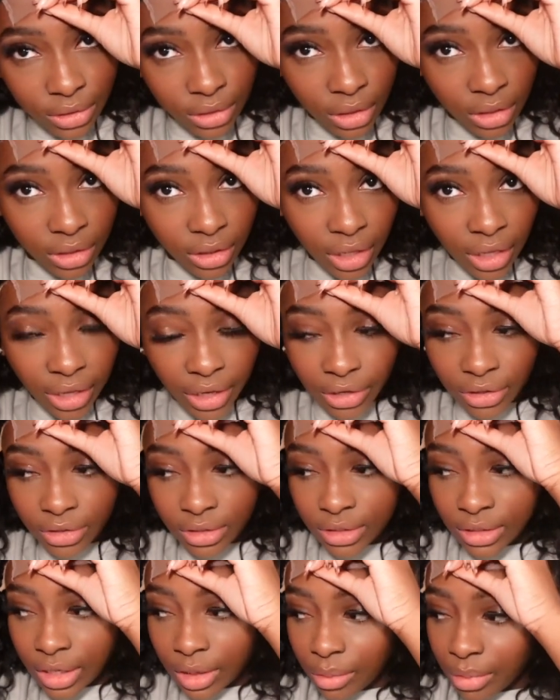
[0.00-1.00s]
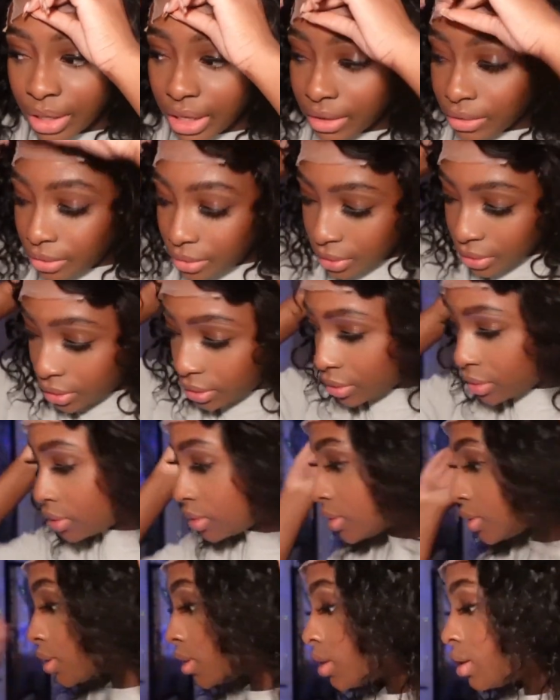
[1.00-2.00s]
get the hair to stay
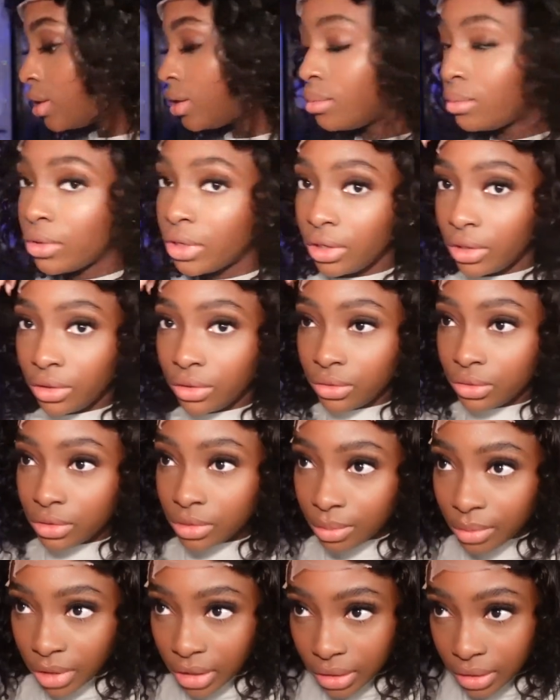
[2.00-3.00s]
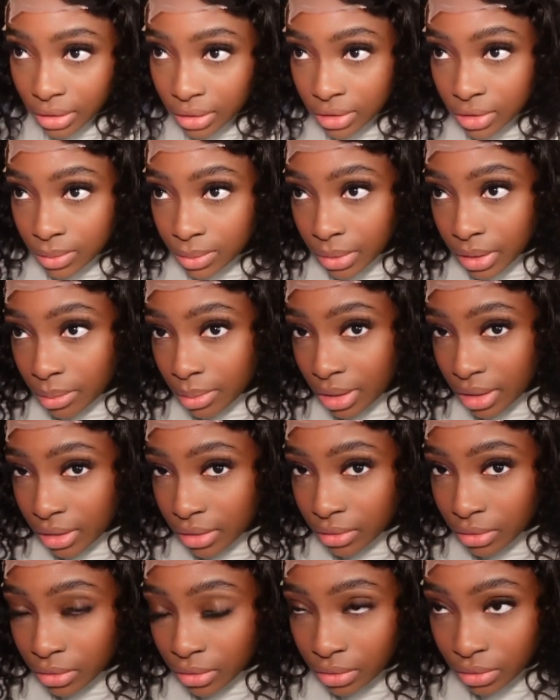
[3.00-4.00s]
backwards. I'm going to use my spray
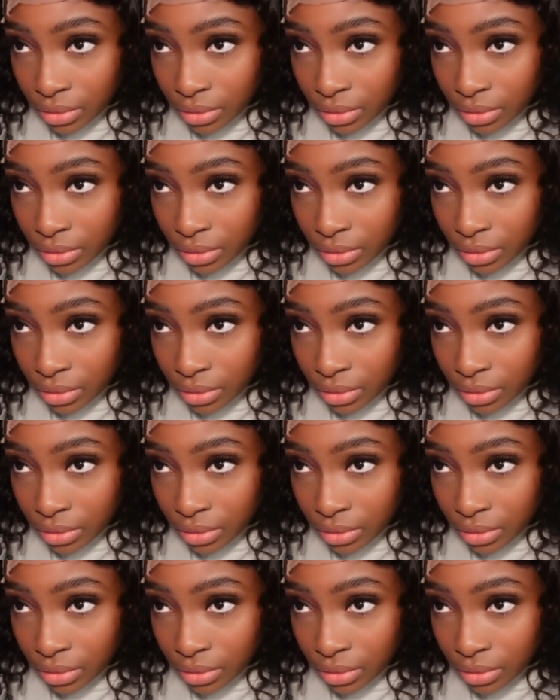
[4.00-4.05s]
bottle.